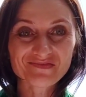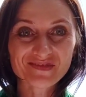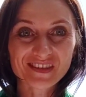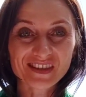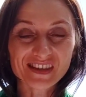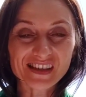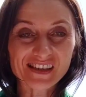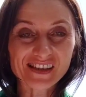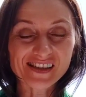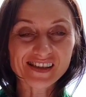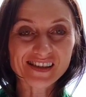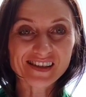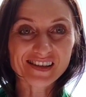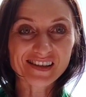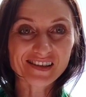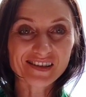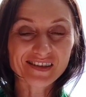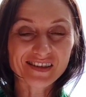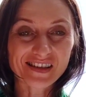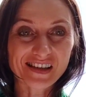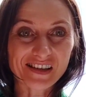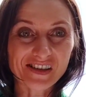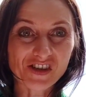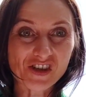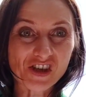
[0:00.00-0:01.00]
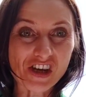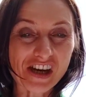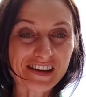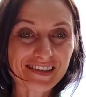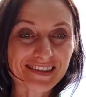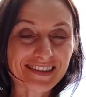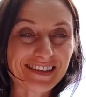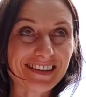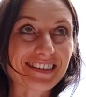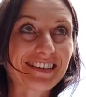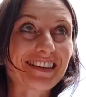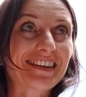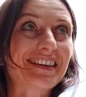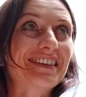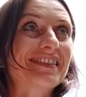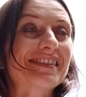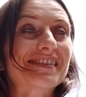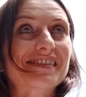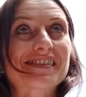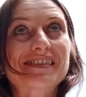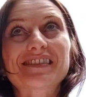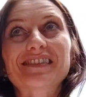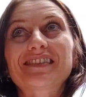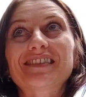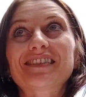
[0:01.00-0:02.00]
this childlike
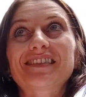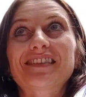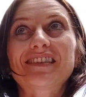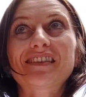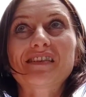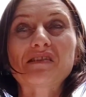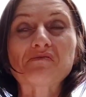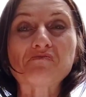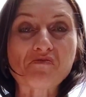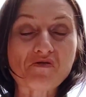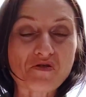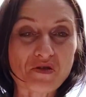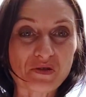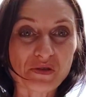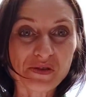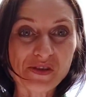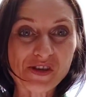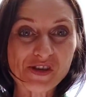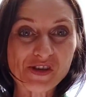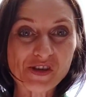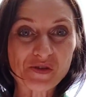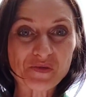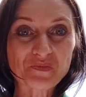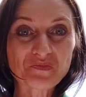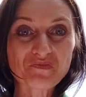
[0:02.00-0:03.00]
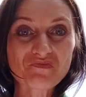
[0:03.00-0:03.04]
innocent approach,